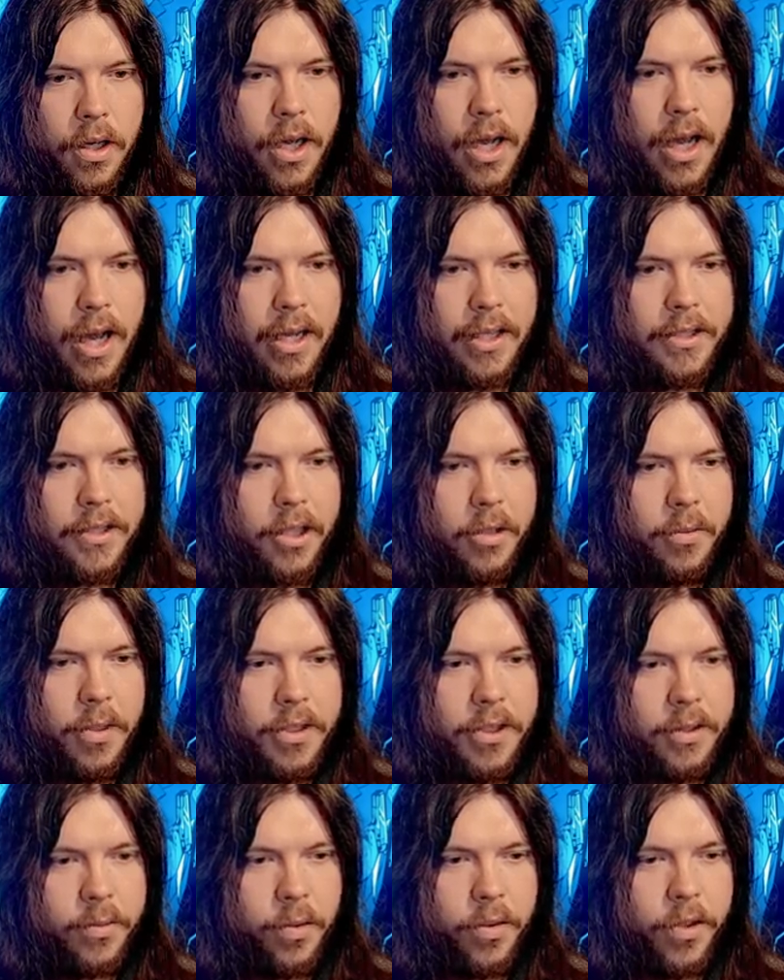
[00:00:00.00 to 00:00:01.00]
I assume
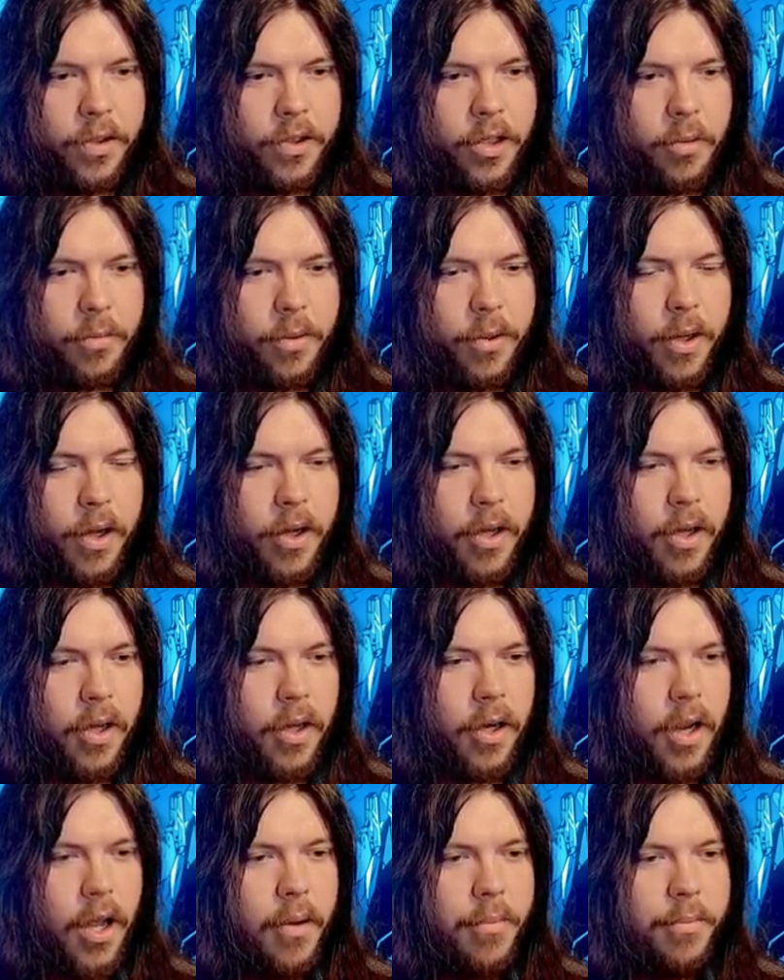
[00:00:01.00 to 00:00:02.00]
this is where they're talking about a
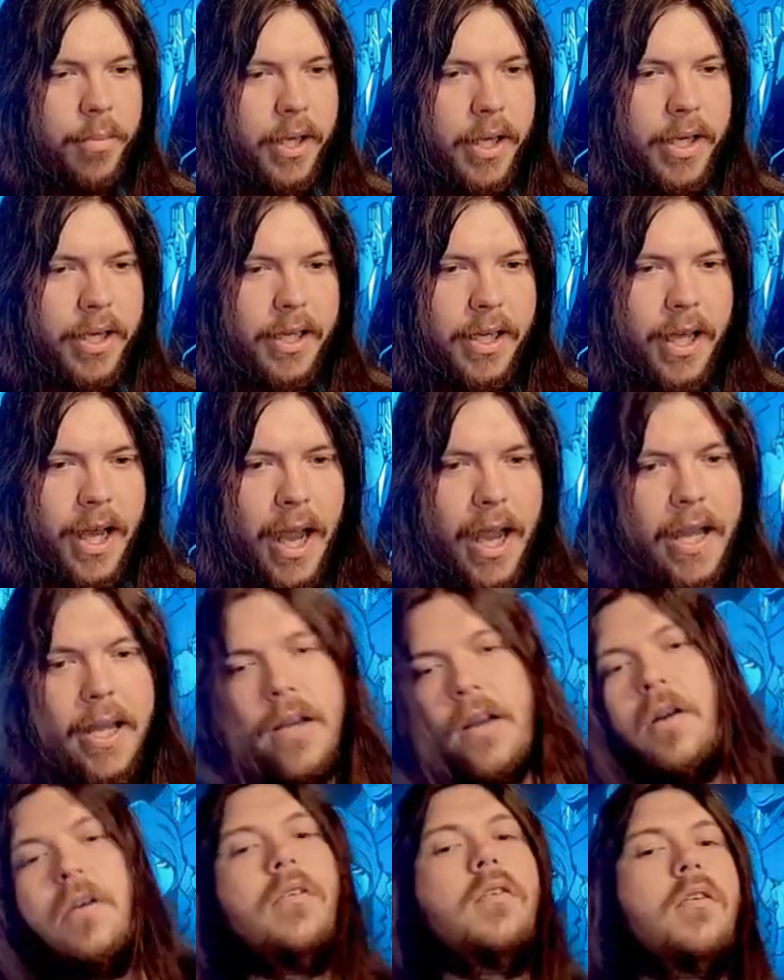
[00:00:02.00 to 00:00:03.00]
Colombian gang
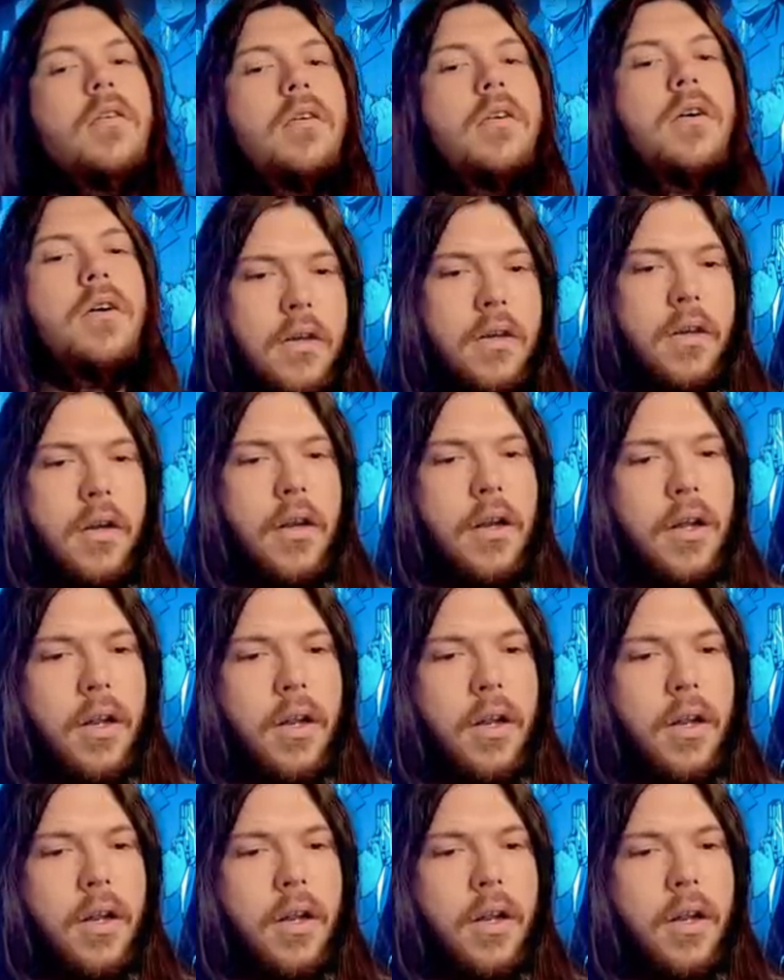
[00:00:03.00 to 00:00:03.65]
car.